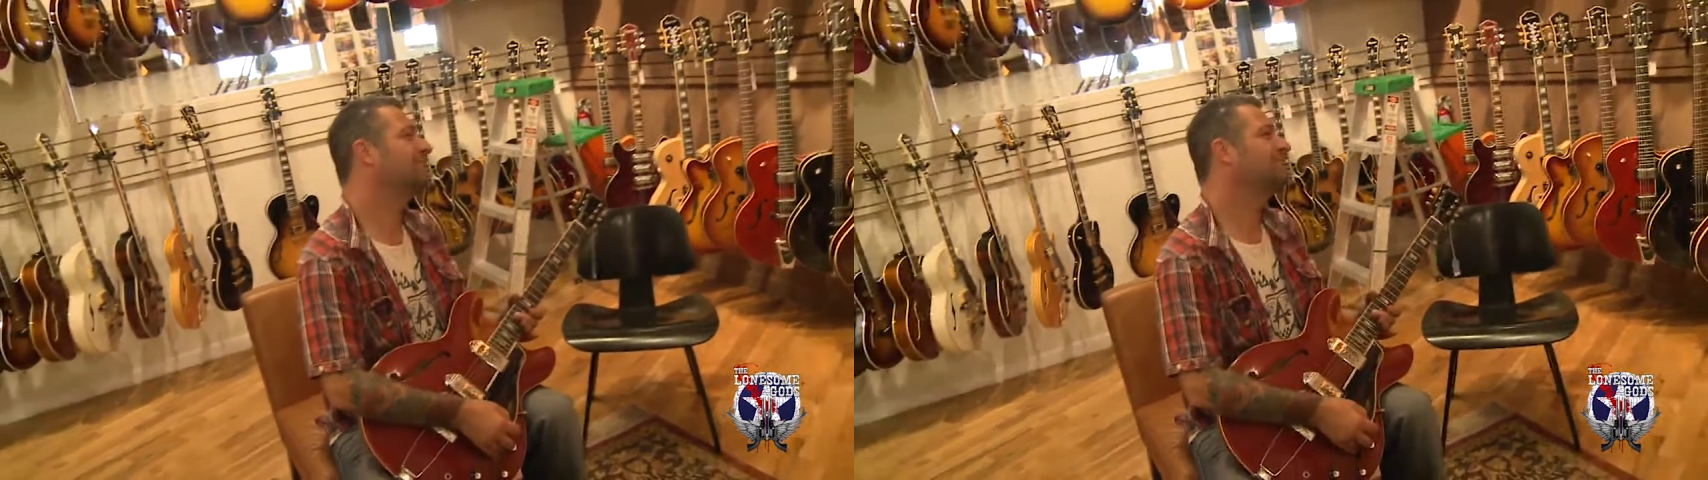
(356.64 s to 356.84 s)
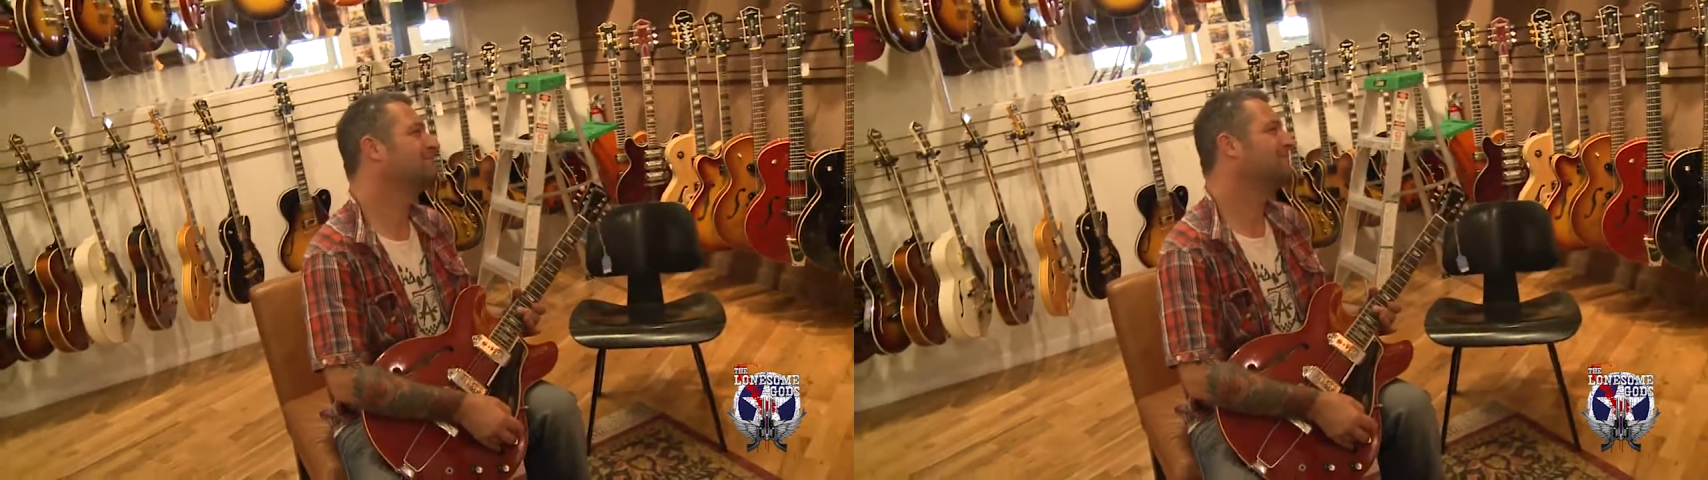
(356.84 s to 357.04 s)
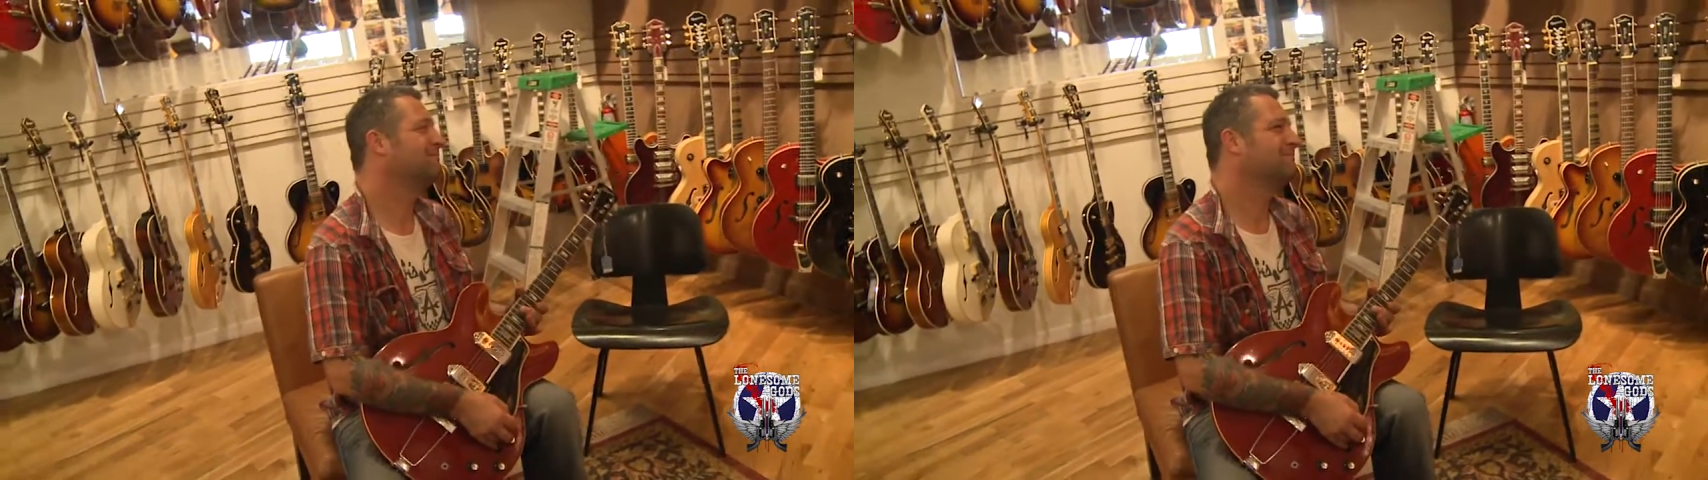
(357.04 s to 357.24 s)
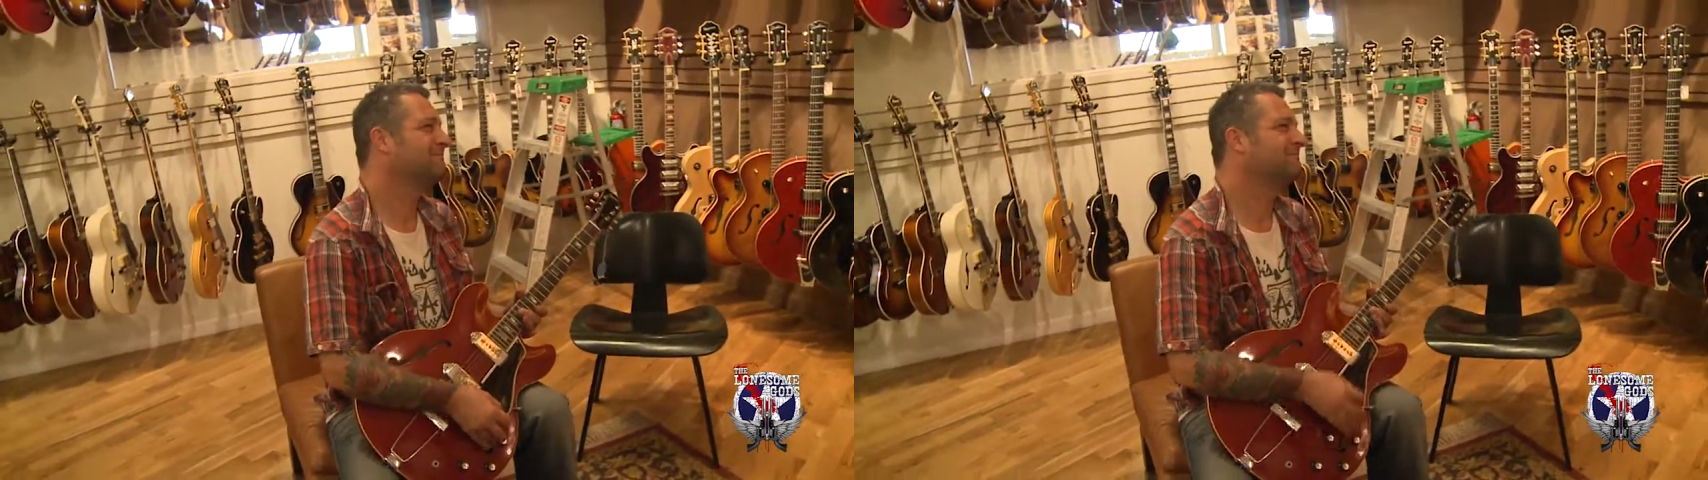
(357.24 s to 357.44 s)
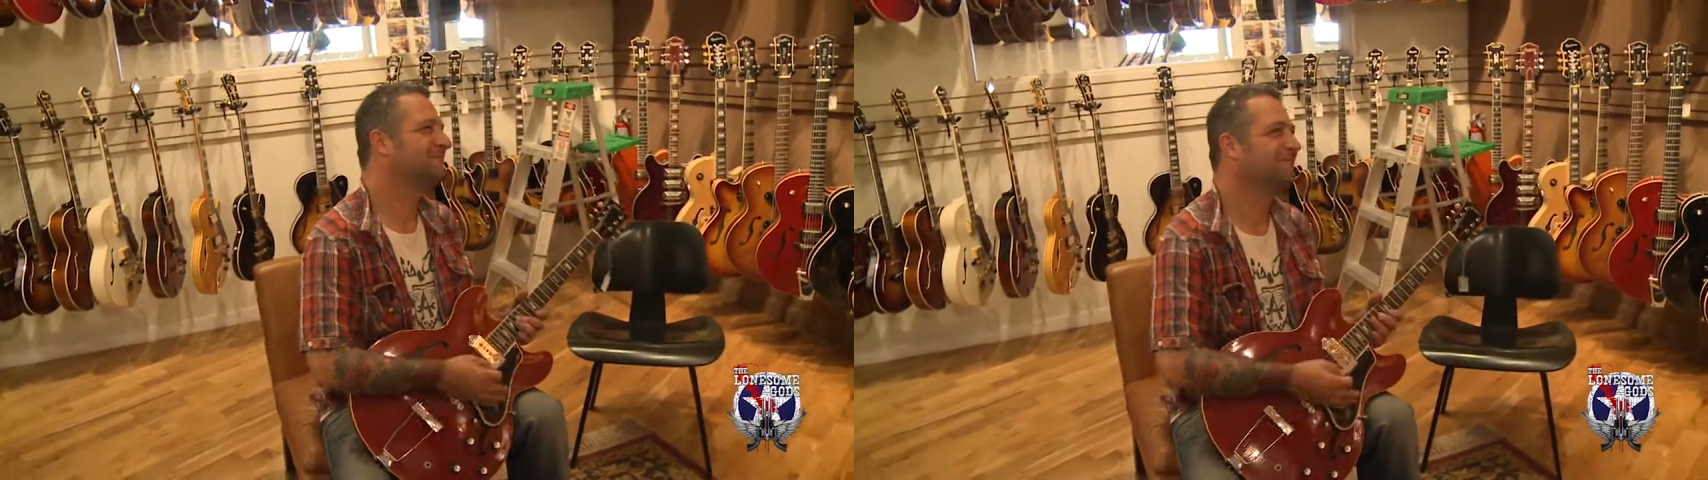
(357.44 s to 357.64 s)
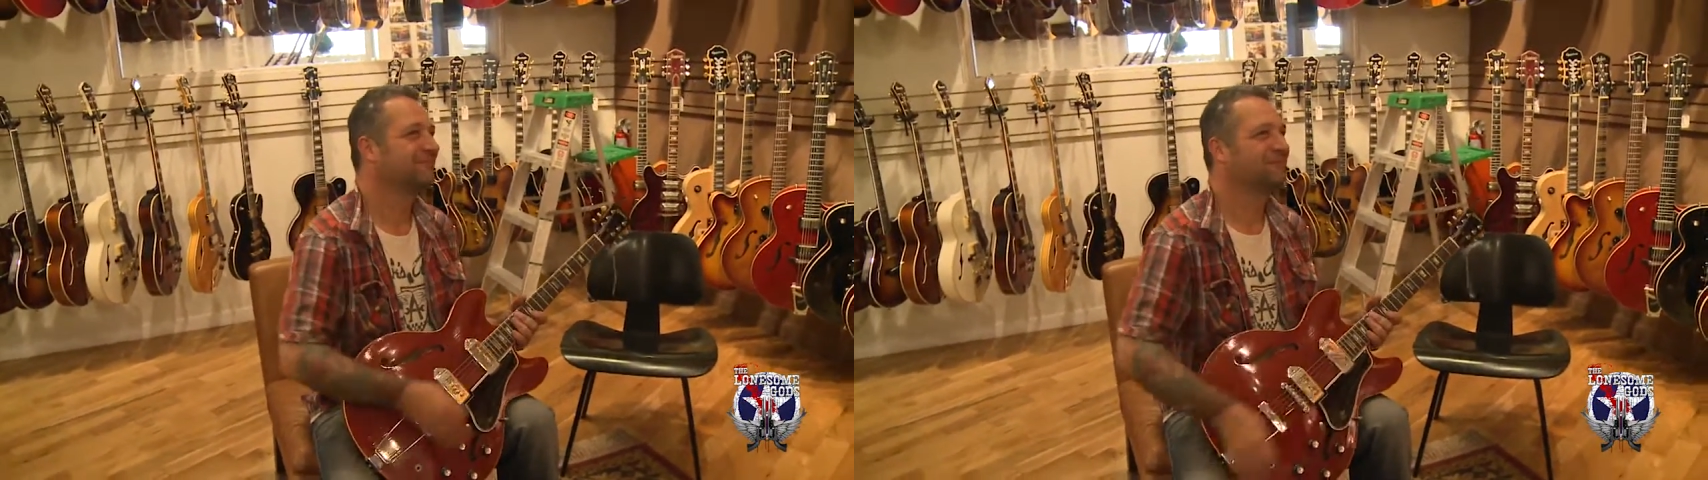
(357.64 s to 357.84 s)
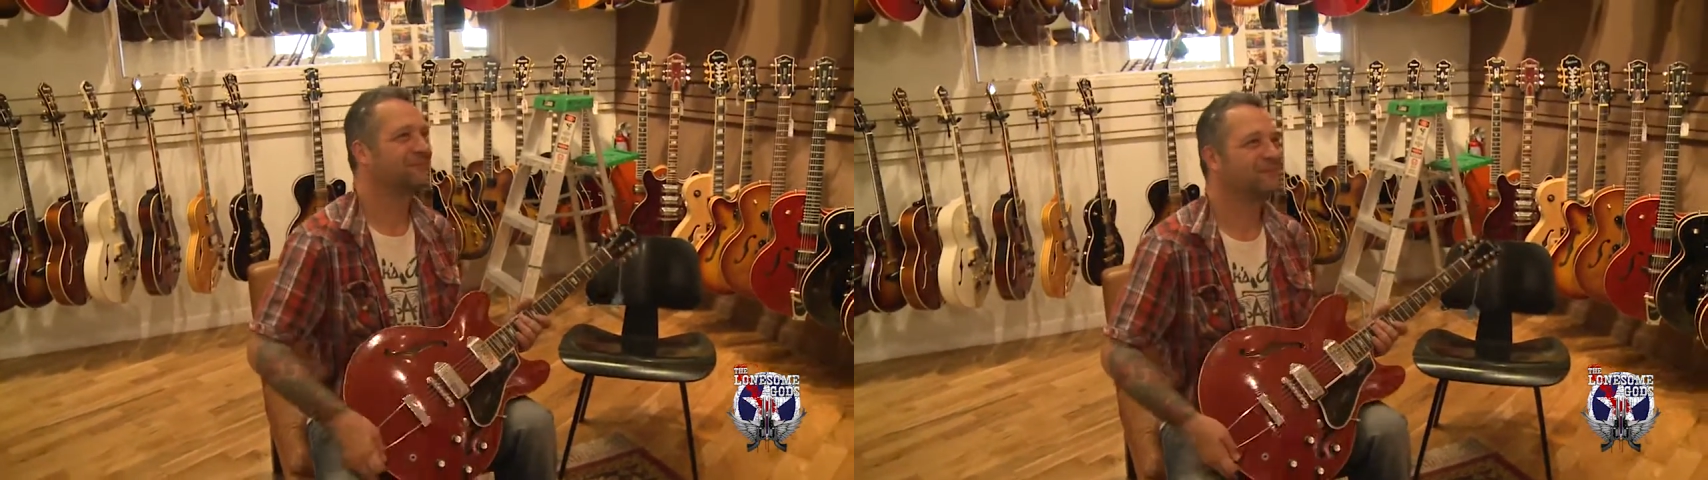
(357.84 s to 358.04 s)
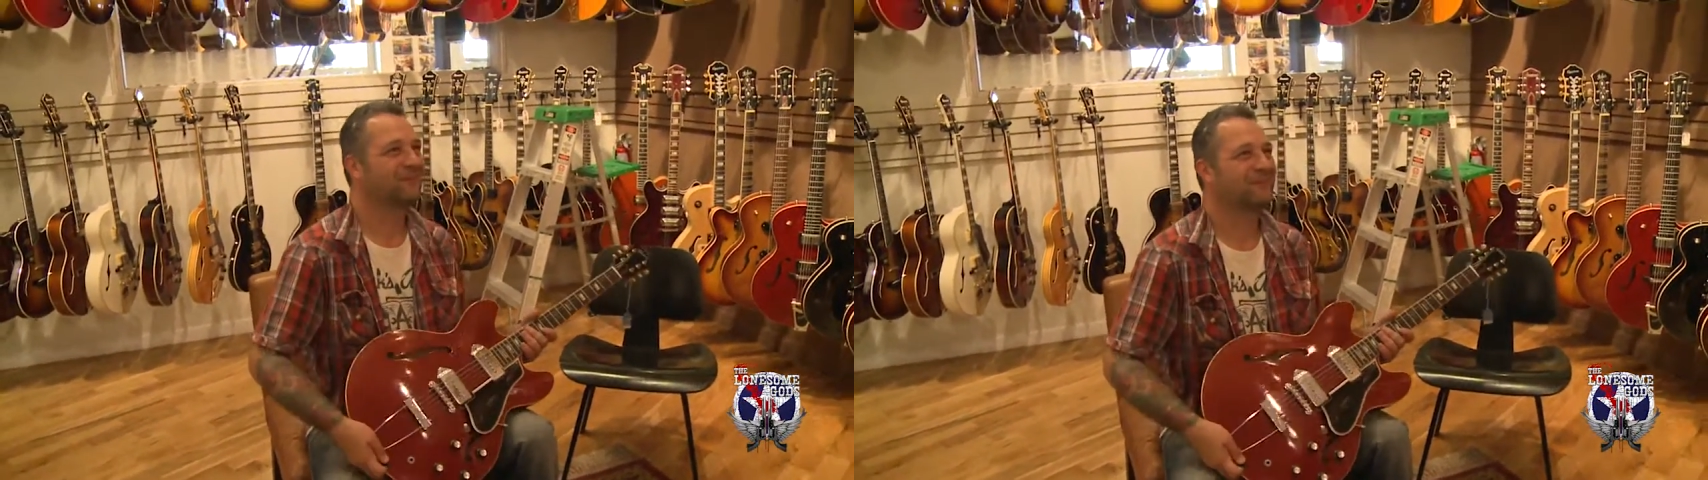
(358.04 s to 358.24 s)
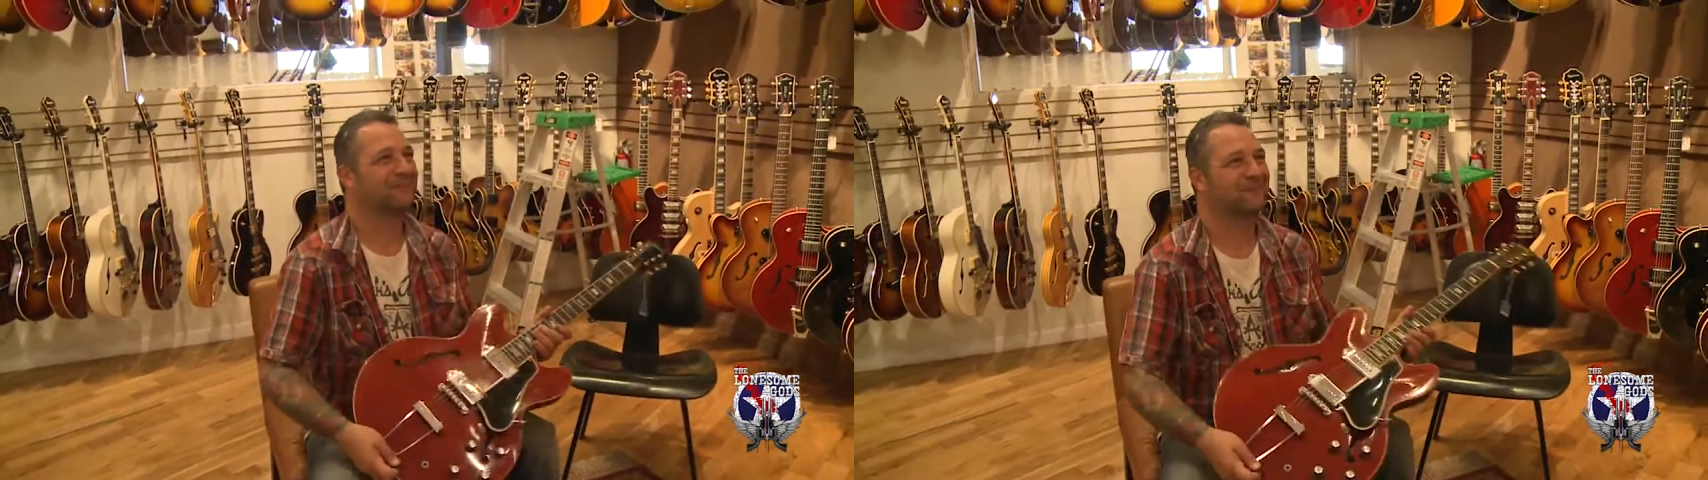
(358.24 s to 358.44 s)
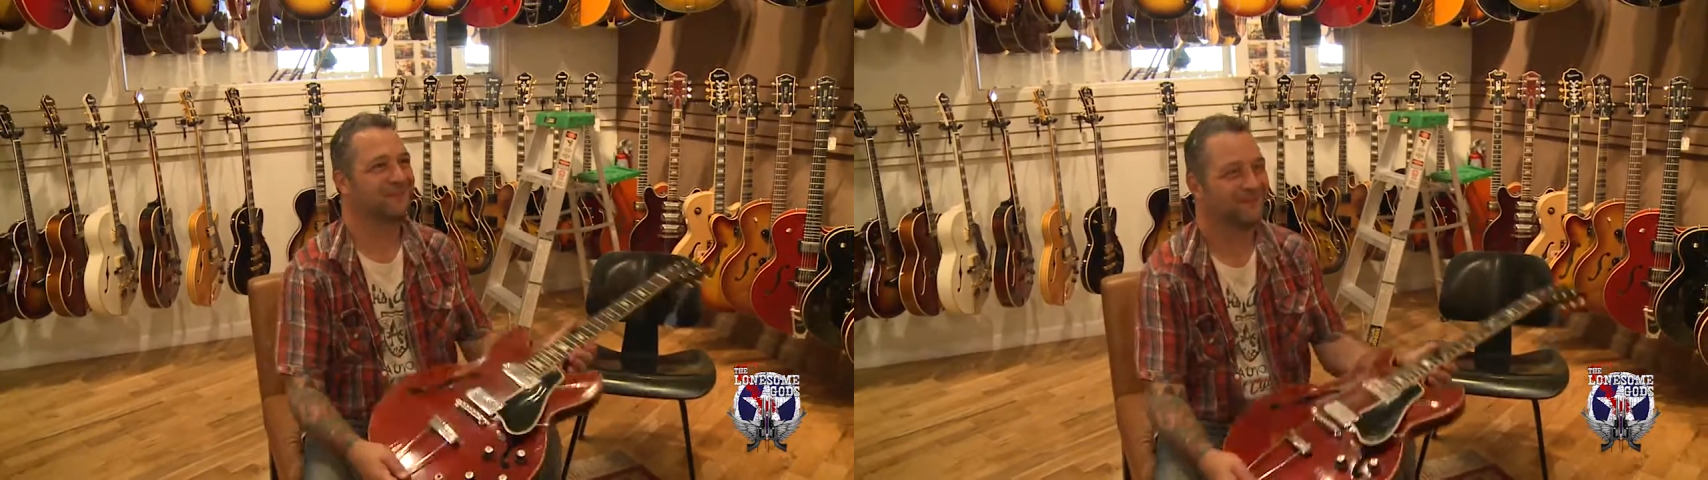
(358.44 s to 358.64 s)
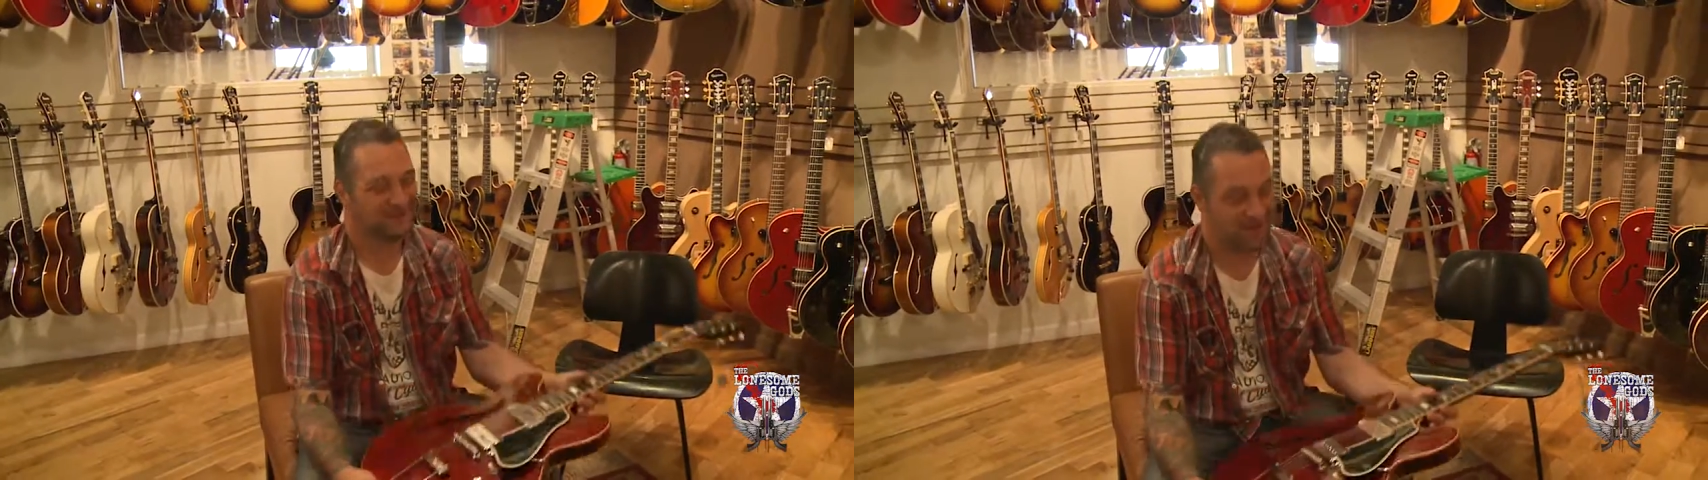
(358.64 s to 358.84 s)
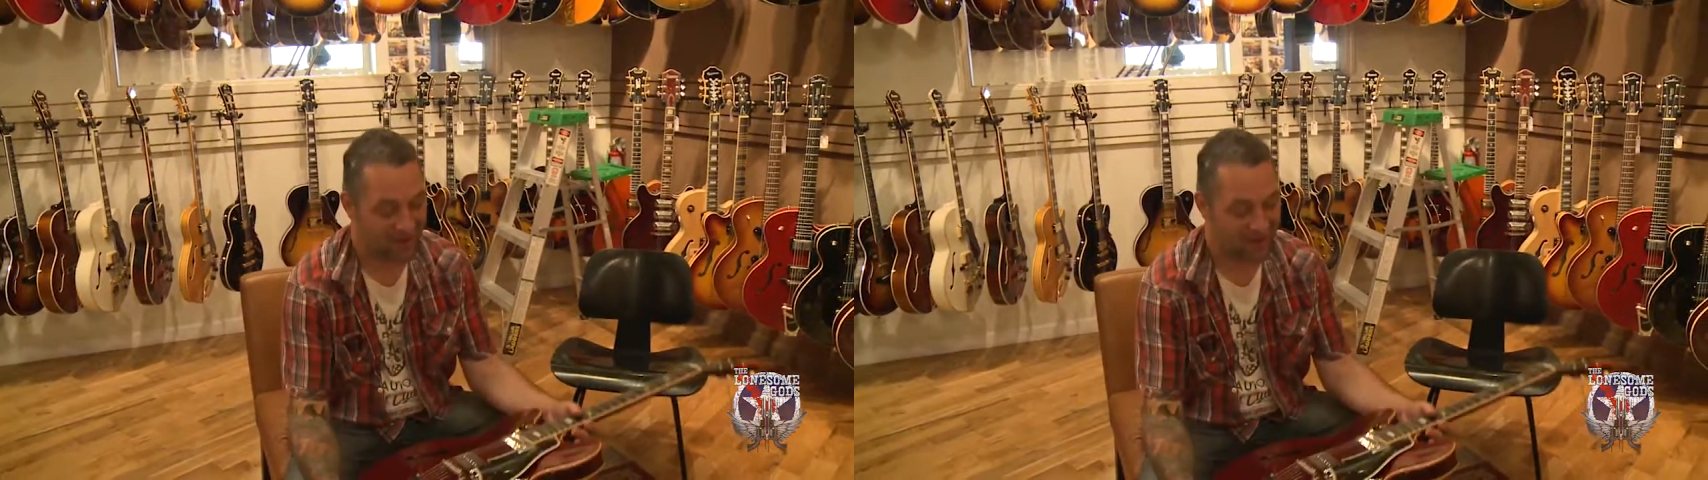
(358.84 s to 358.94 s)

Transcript: Wrap it up. You want to